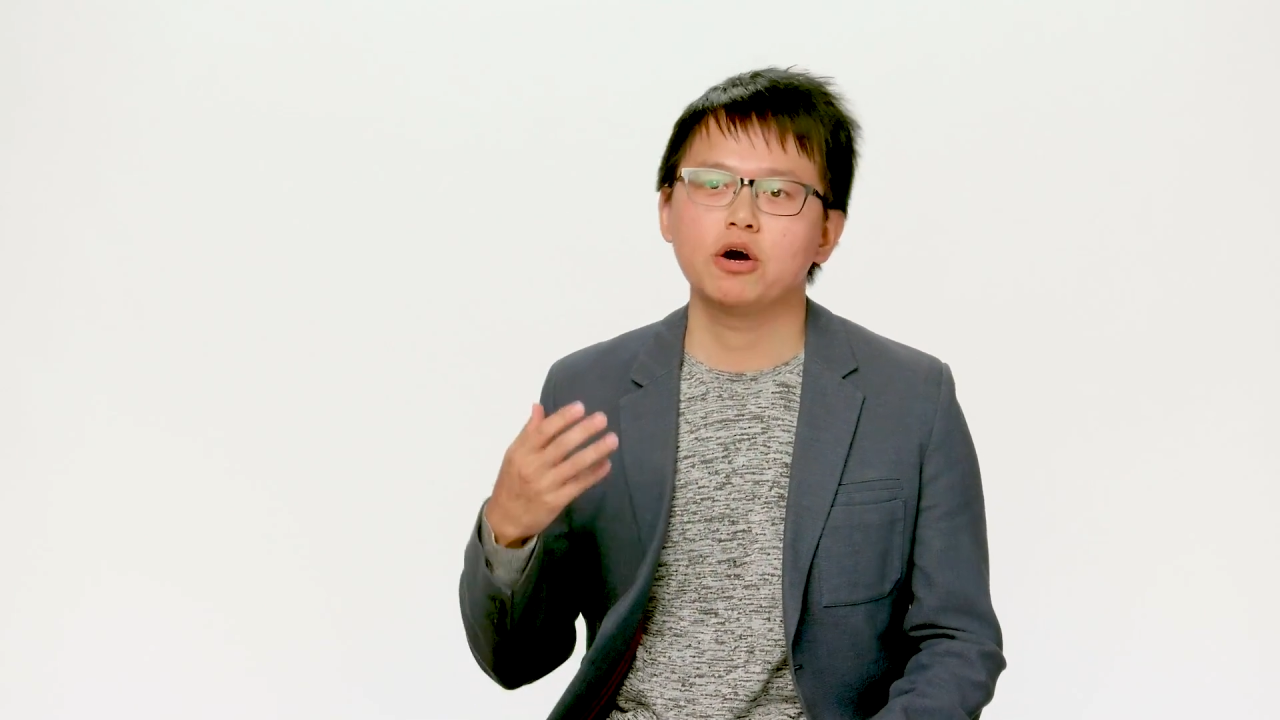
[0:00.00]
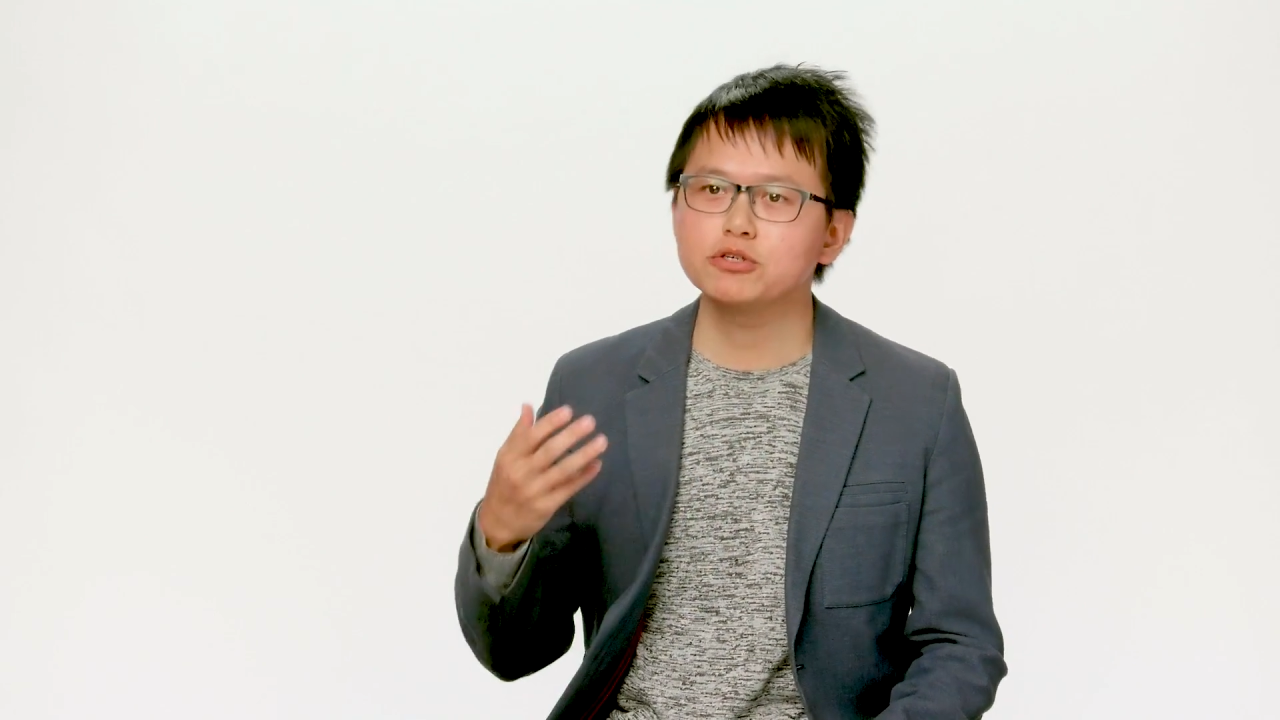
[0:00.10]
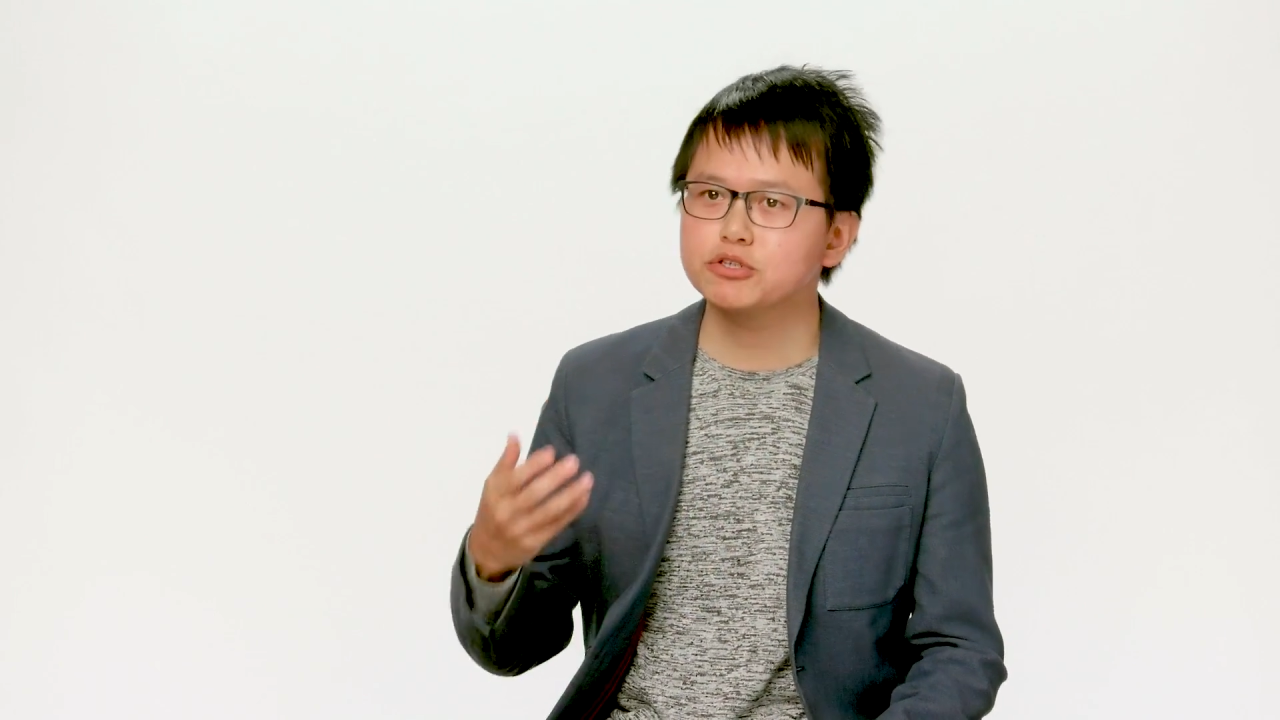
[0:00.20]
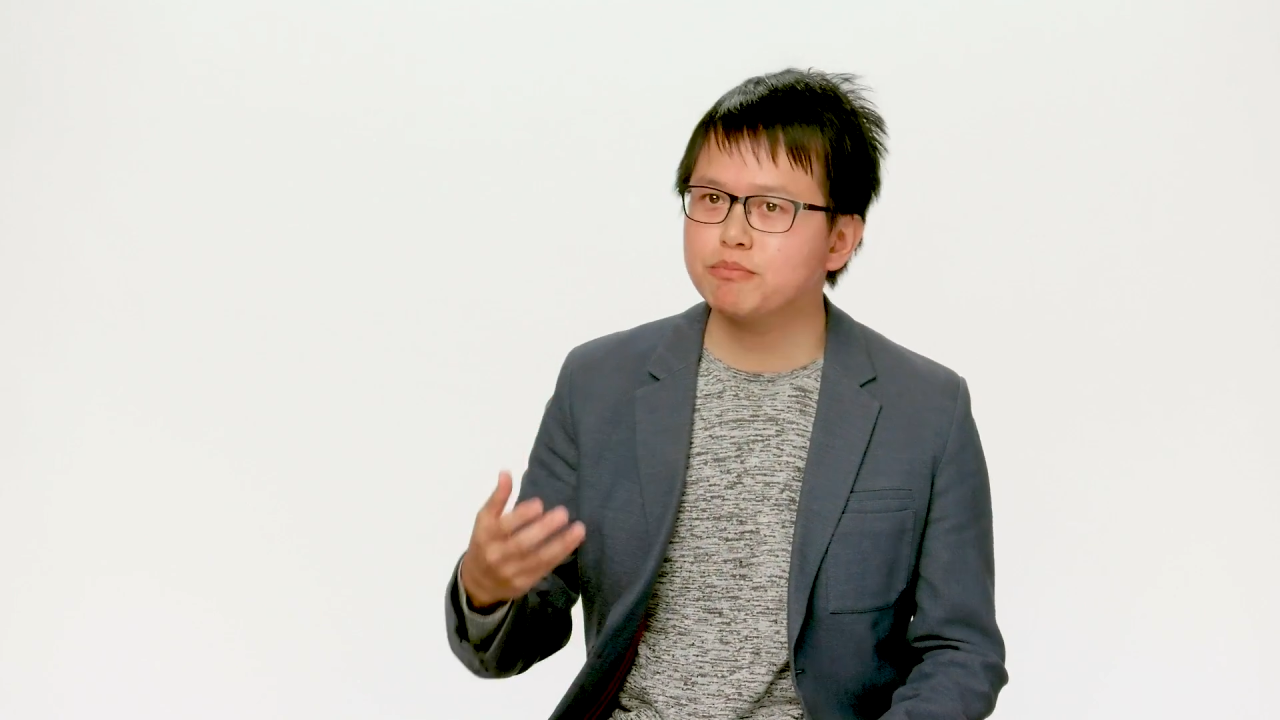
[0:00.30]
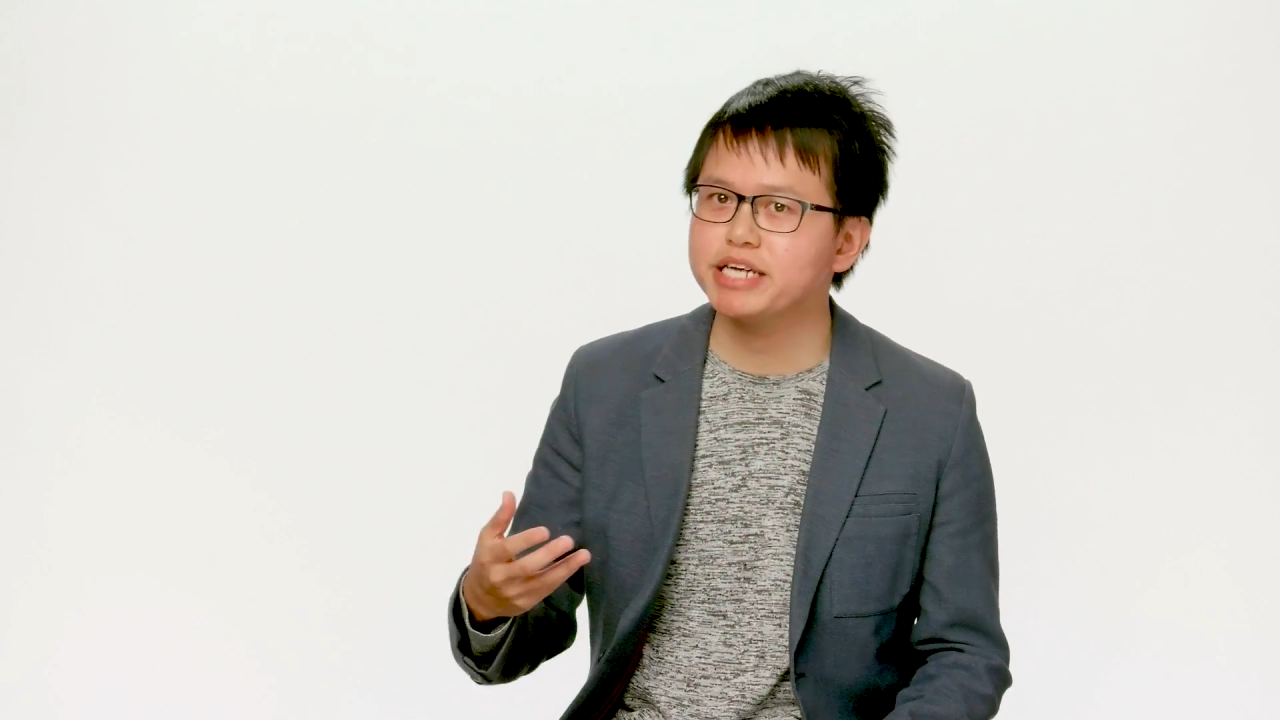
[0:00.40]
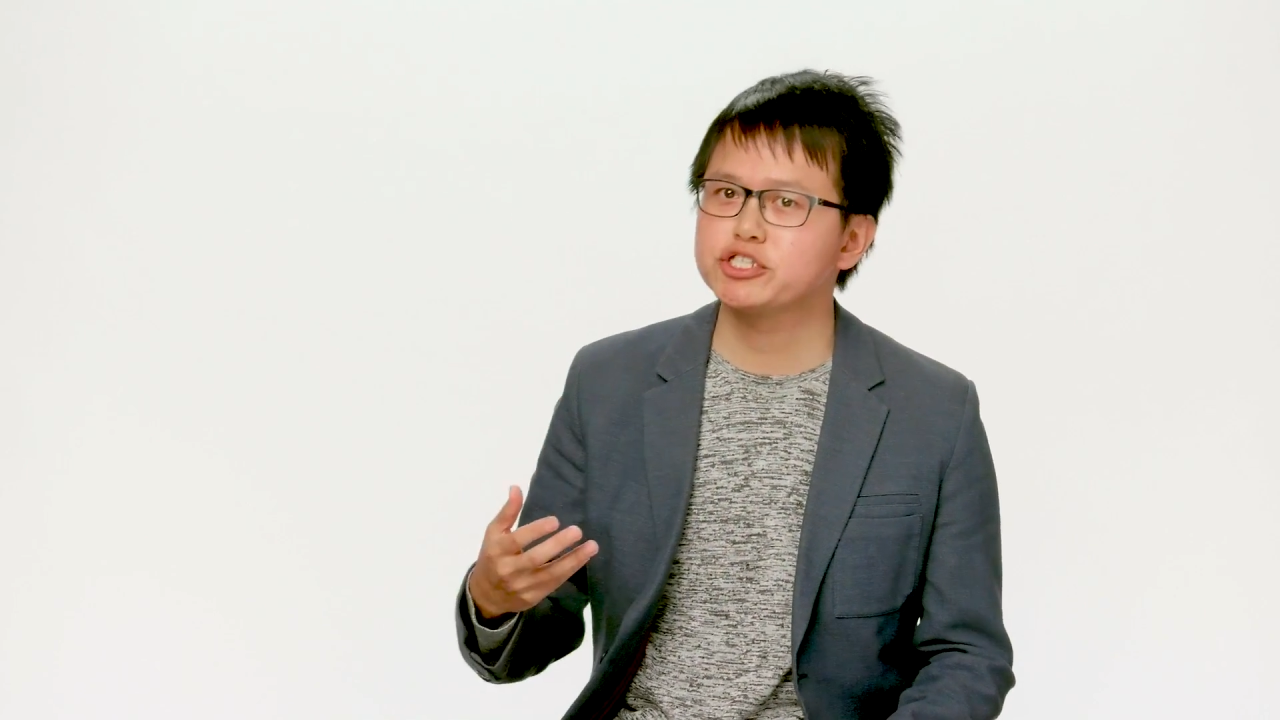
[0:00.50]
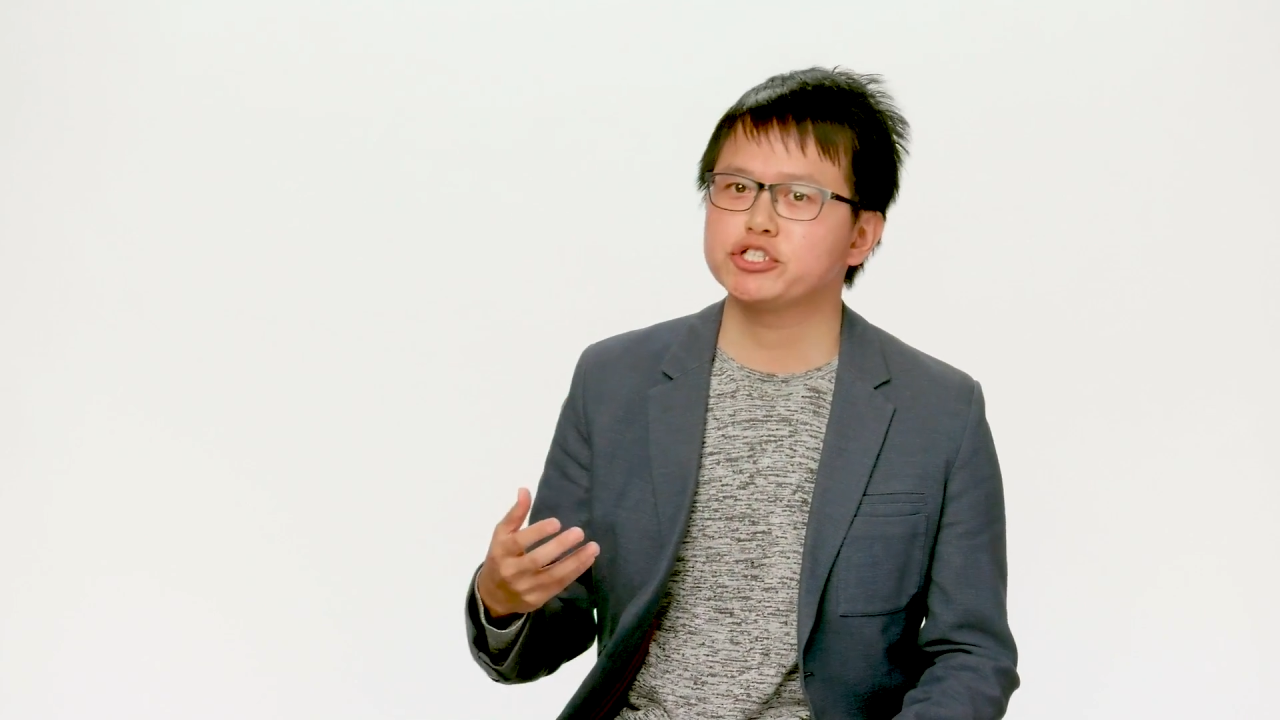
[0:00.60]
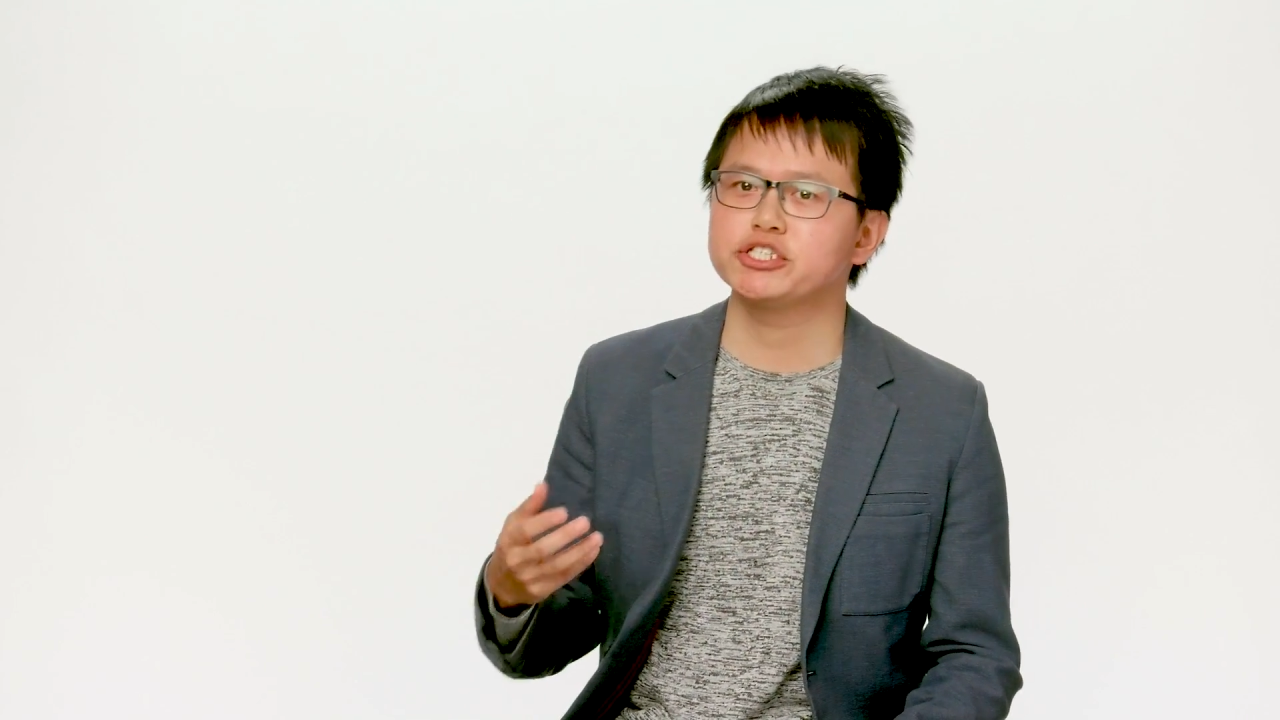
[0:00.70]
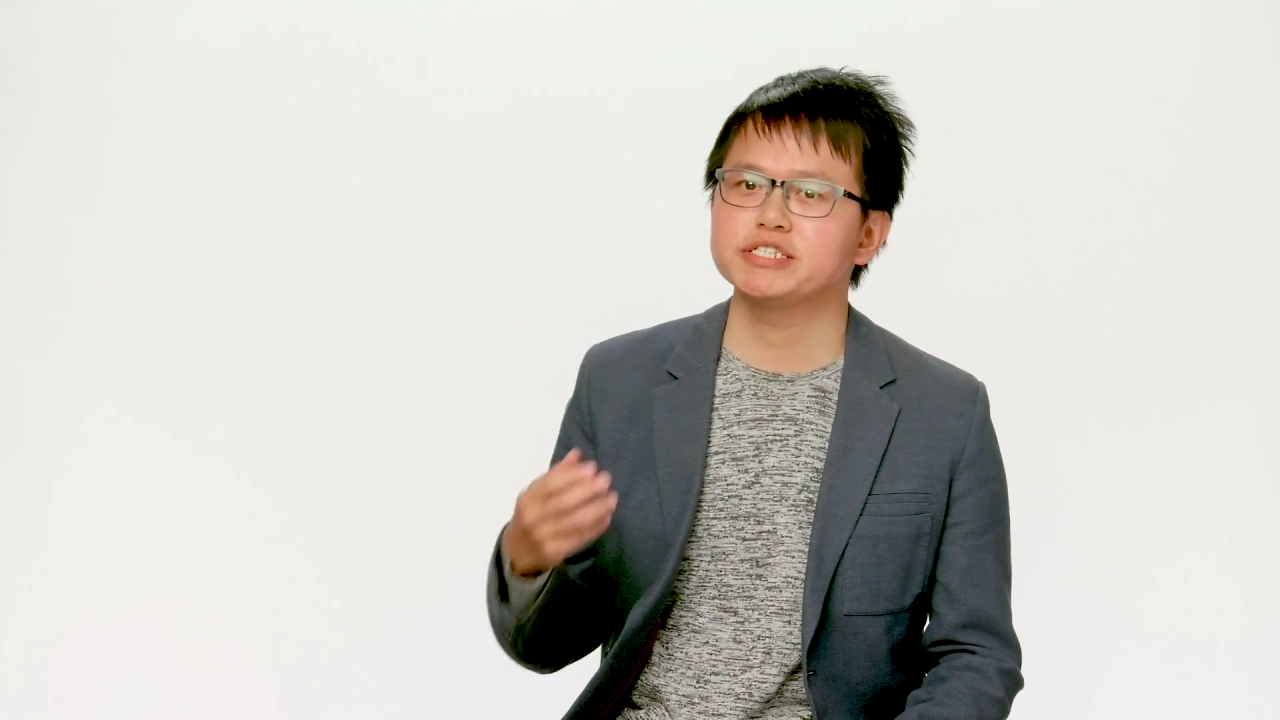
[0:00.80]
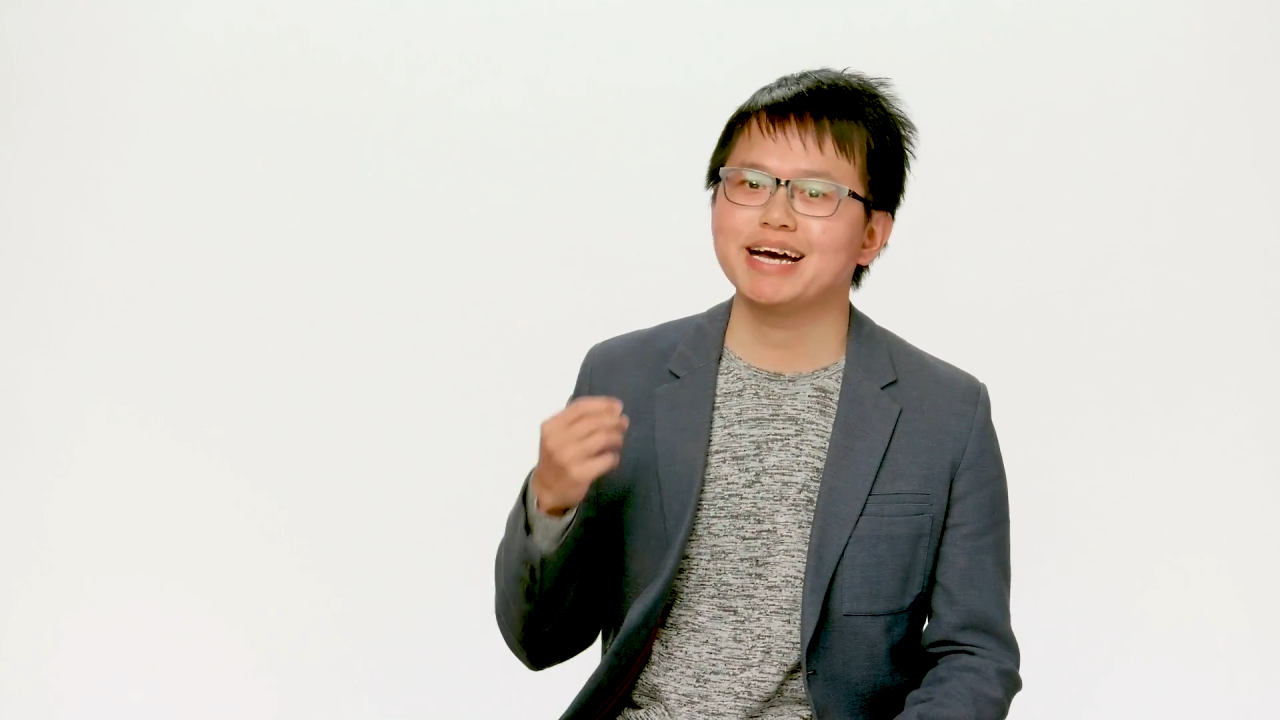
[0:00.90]
also makes
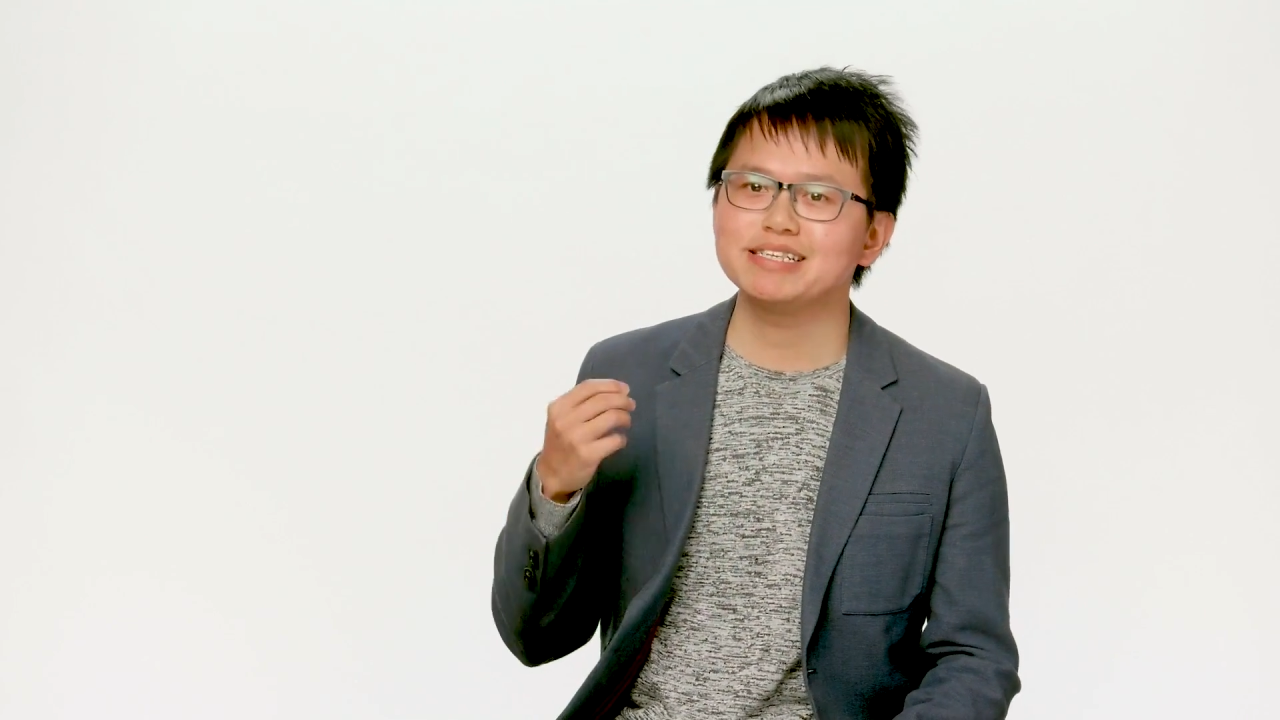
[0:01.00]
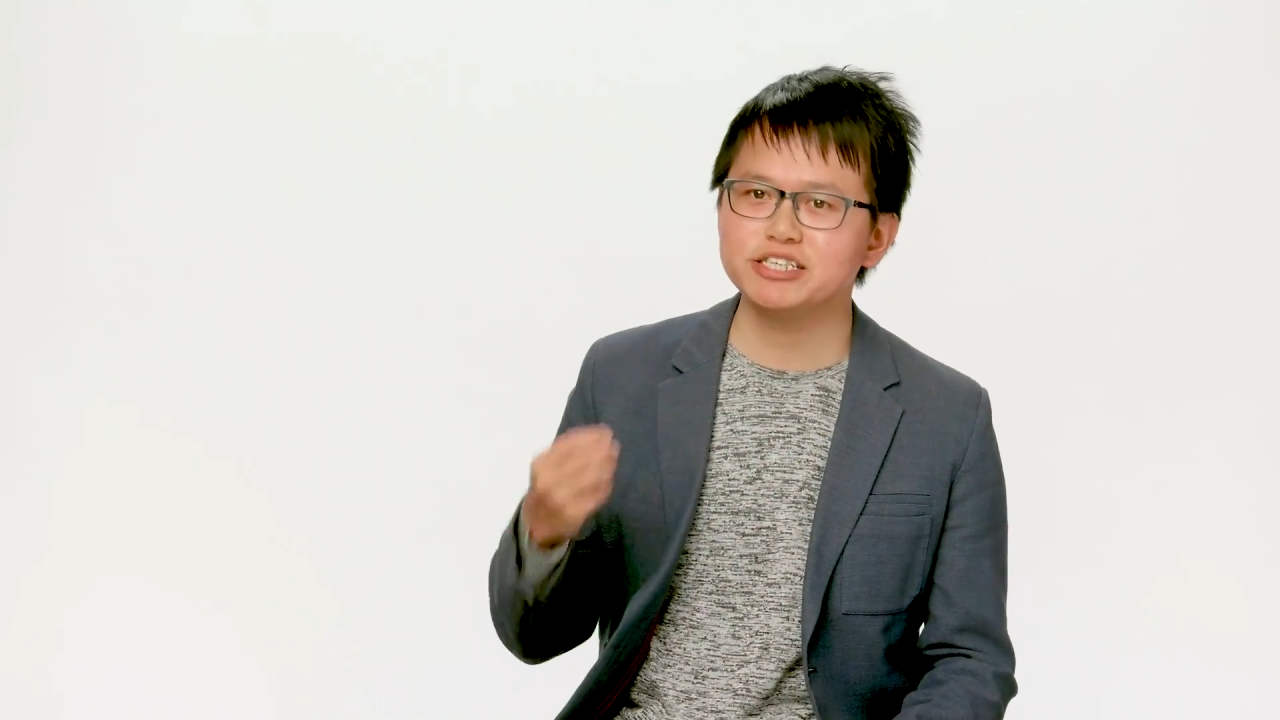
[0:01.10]
sure that